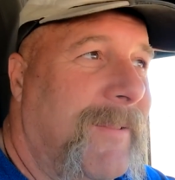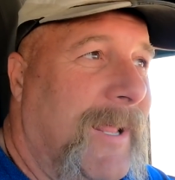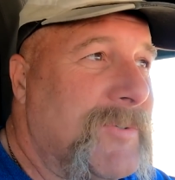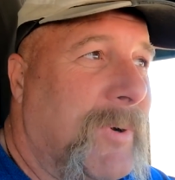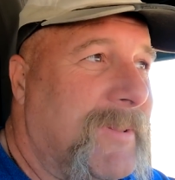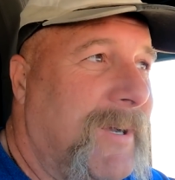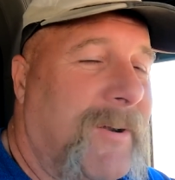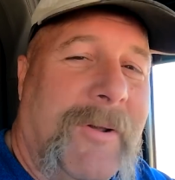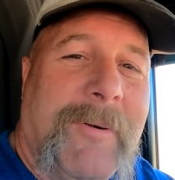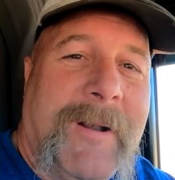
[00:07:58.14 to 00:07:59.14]
that's what
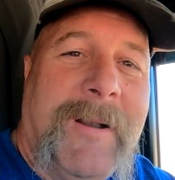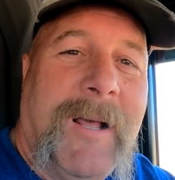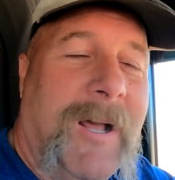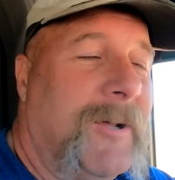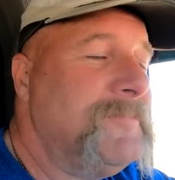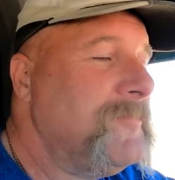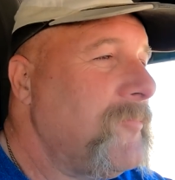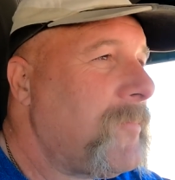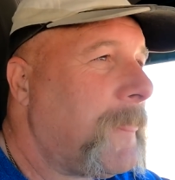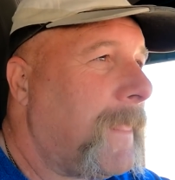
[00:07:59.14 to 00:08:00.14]
they're doing. Uh,
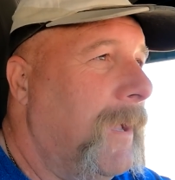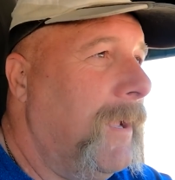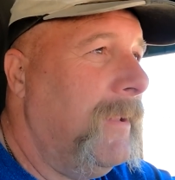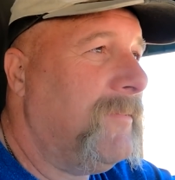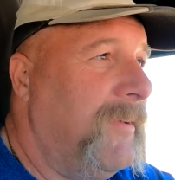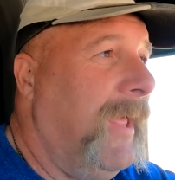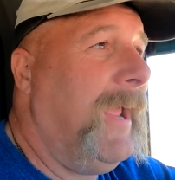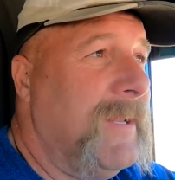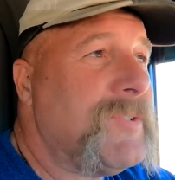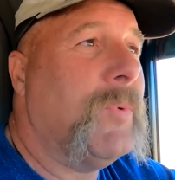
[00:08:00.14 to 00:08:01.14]
uh, and
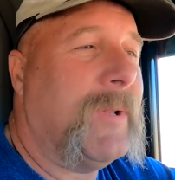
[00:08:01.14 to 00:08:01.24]
today, this is